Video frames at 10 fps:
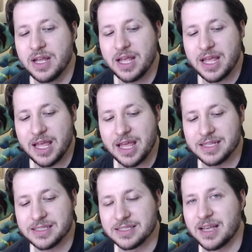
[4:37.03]
is
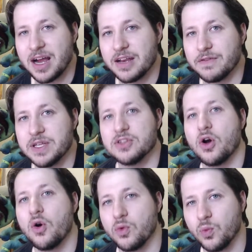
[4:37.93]
a sign of his
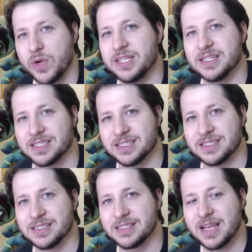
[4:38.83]
own
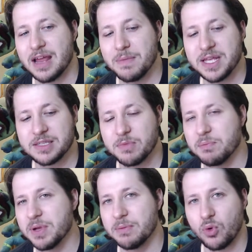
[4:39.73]
weaknesses and makes him a
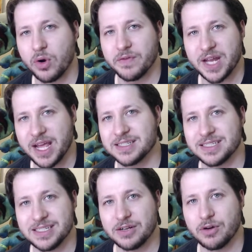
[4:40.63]
bit more of an
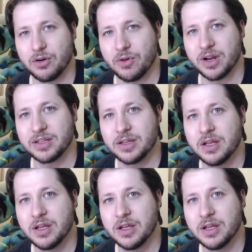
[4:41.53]
anti-hero, right?